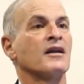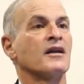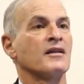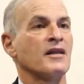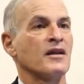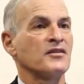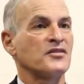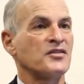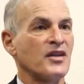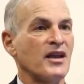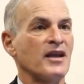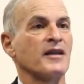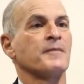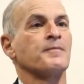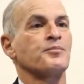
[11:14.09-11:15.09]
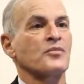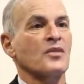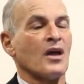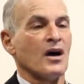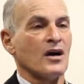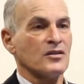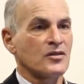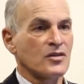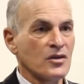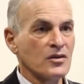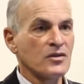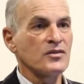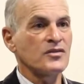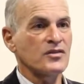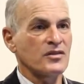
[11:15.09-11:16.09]
they say a
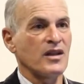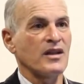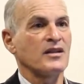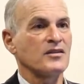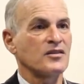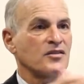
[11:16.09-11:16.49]
2-state